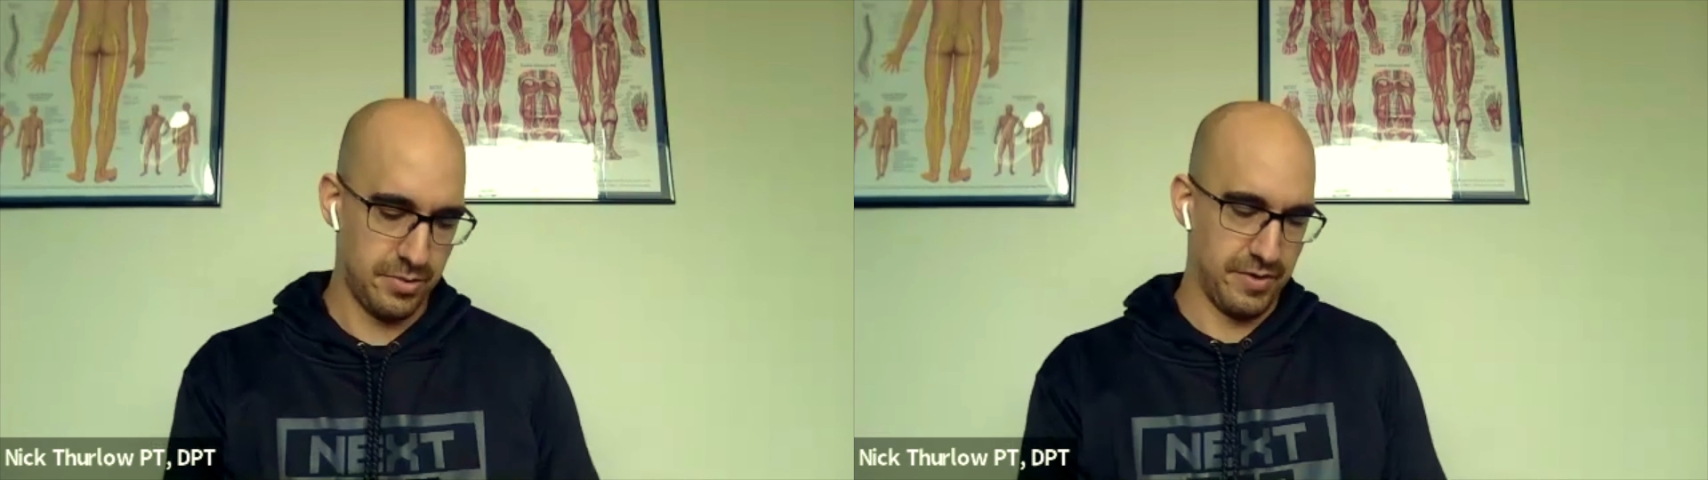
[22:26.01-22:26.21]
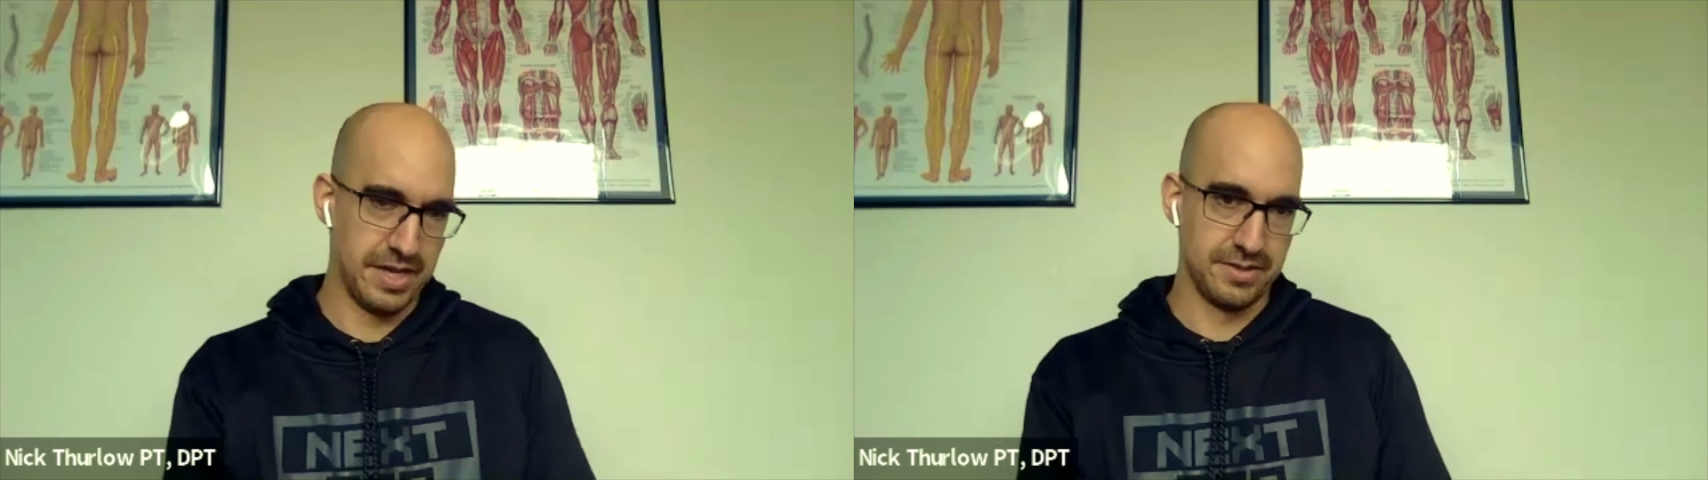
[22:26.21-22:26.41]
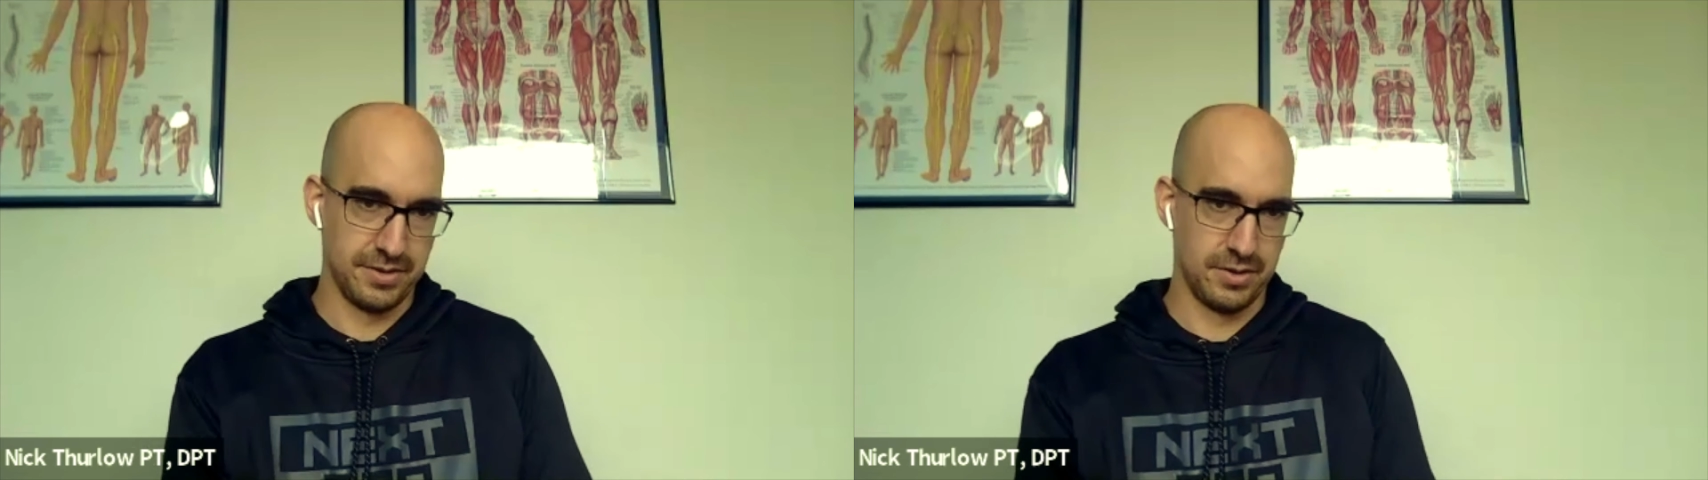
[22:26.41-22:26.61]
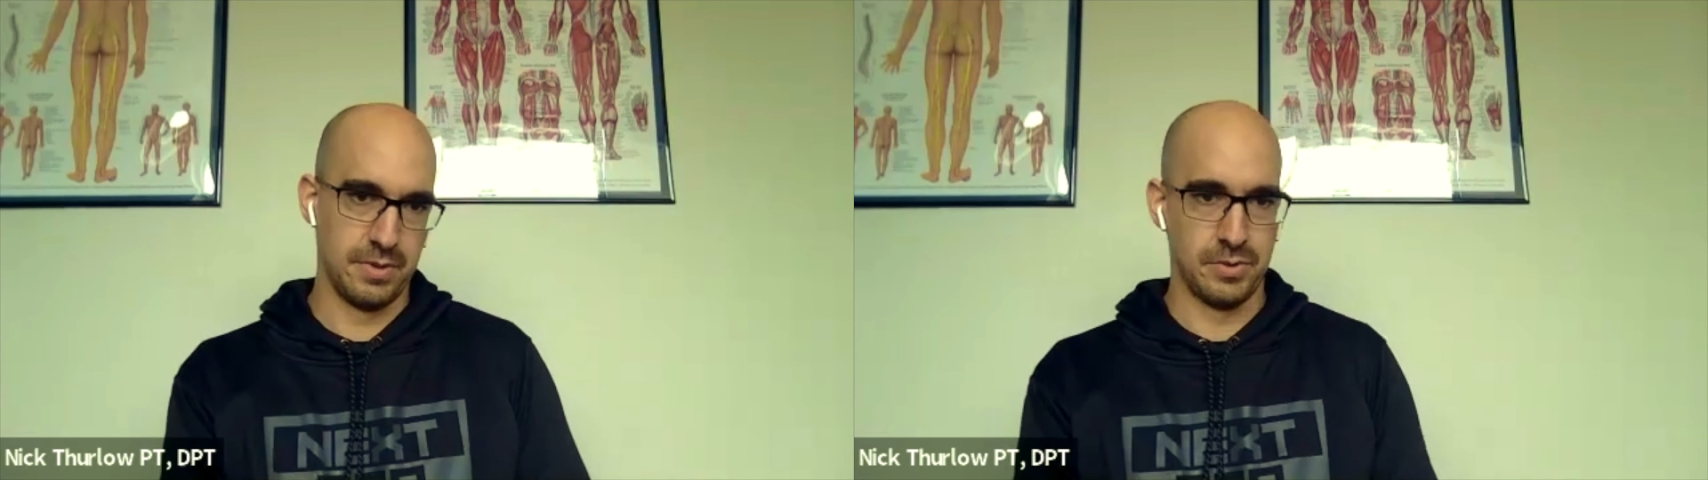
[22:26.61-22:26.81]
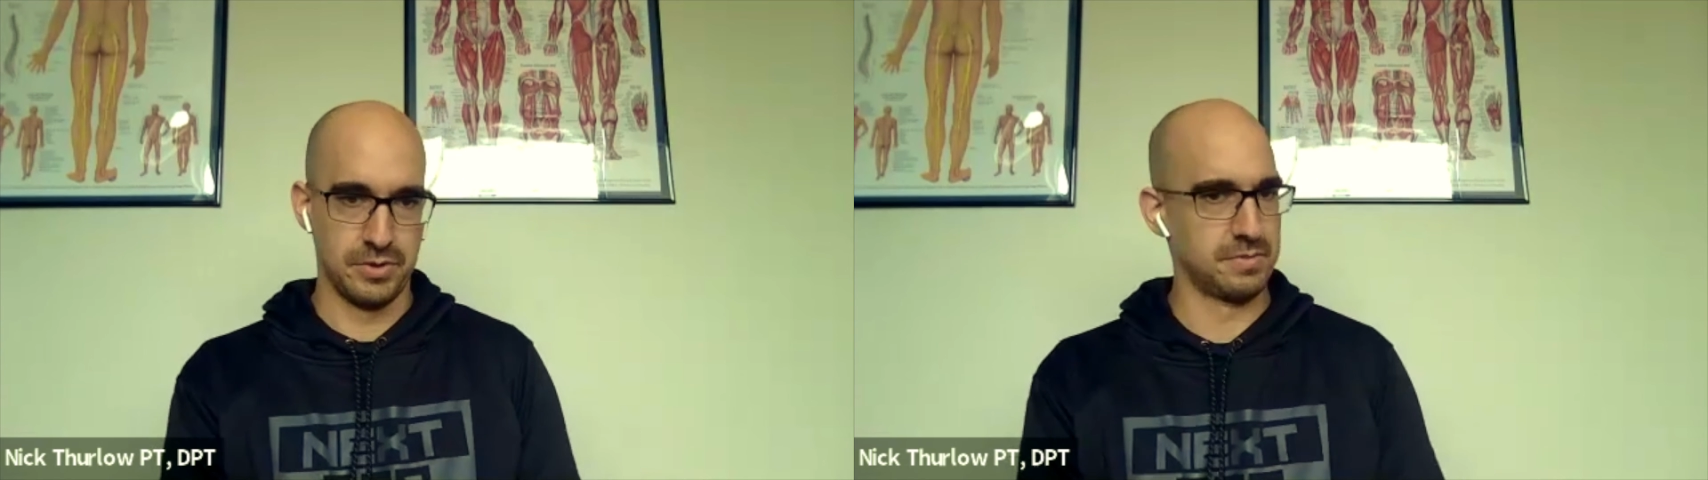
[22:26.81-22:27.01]
provides a little
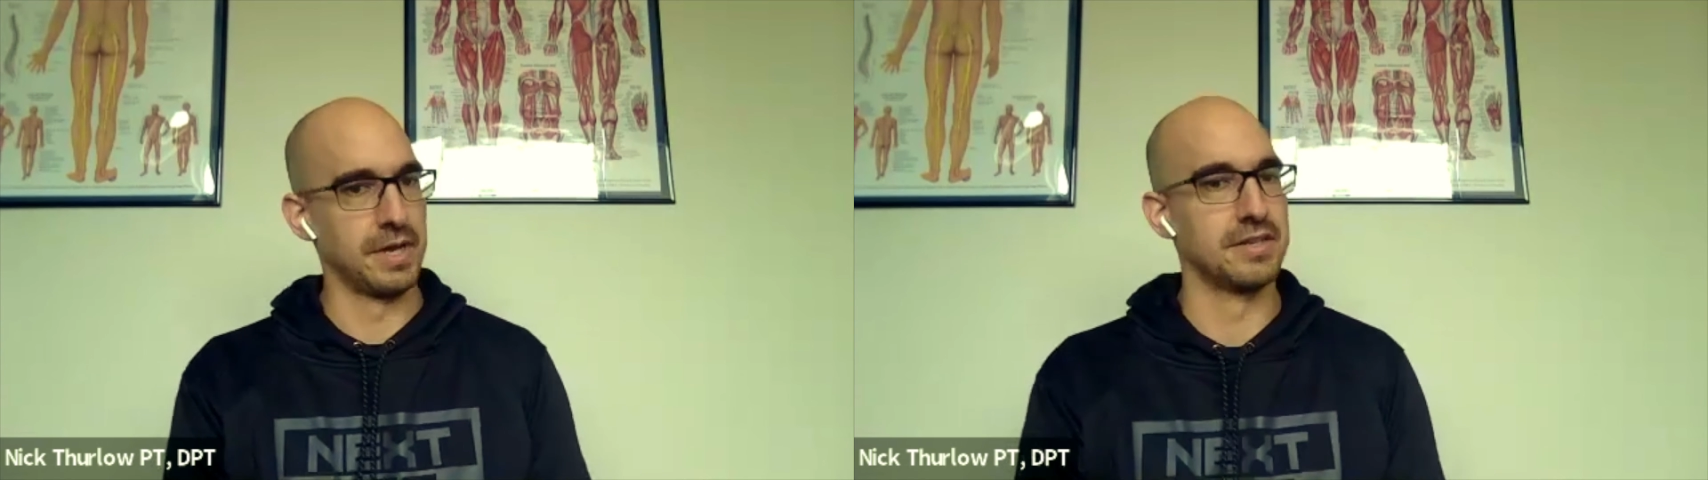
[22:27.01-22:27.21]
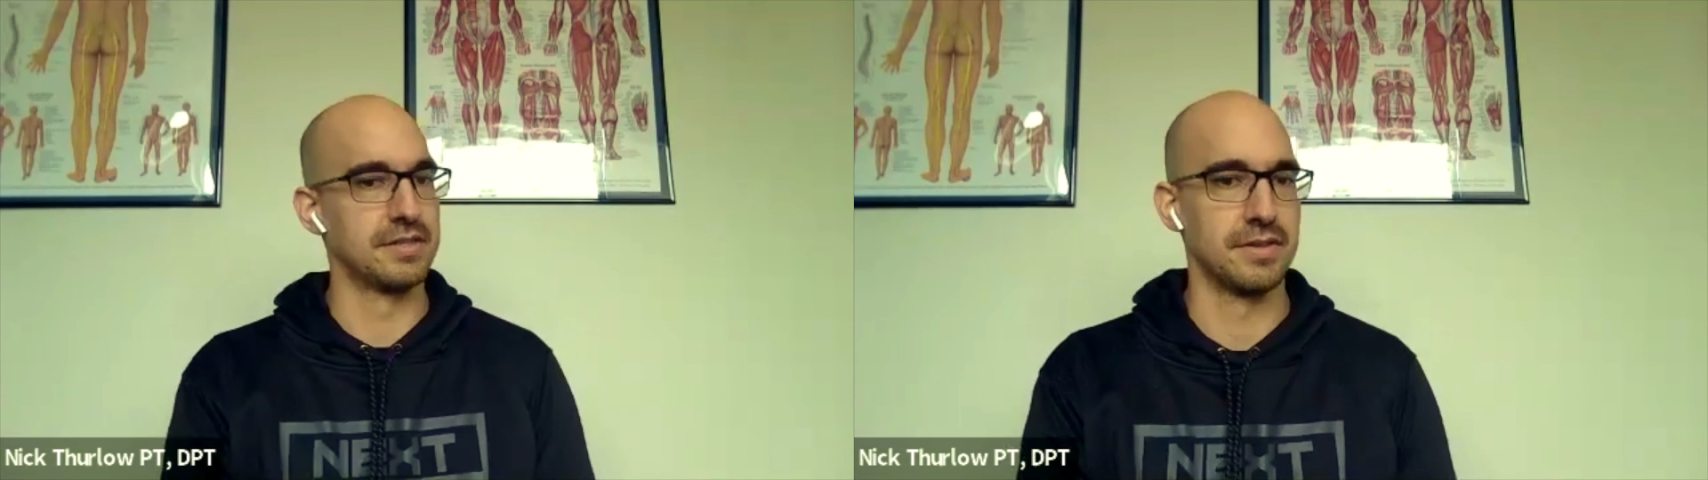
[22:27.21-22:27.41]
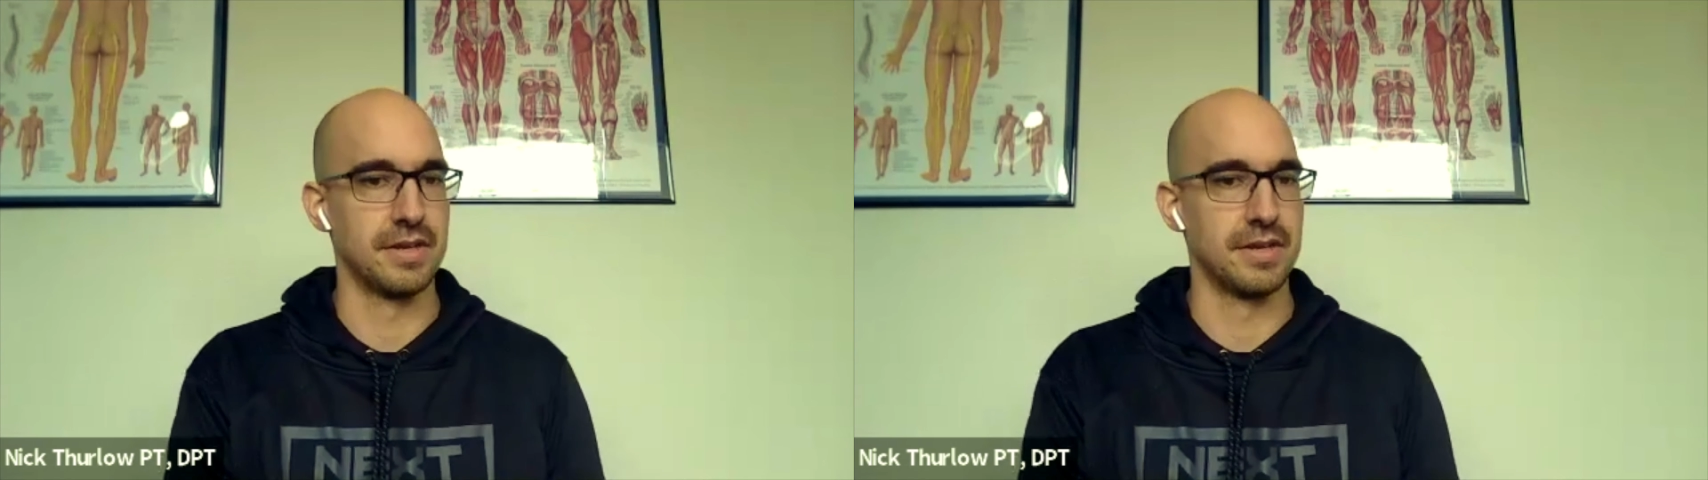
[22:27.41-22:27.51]
bit more space